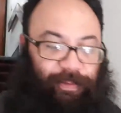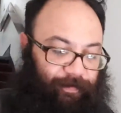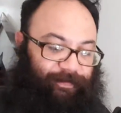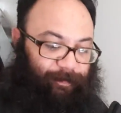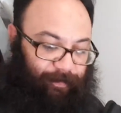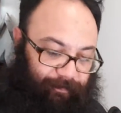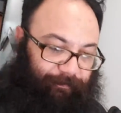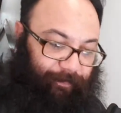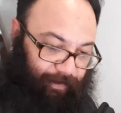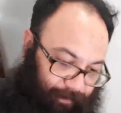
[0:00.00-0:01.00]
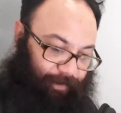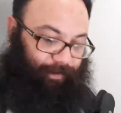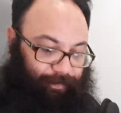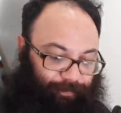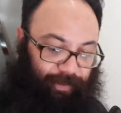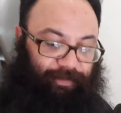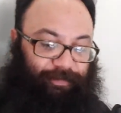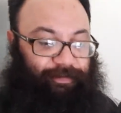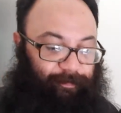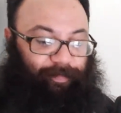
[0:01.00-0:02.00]
well, that was a bit of a fail. I thought I
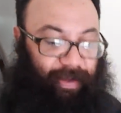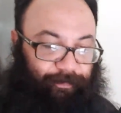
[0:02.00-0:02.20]
could do some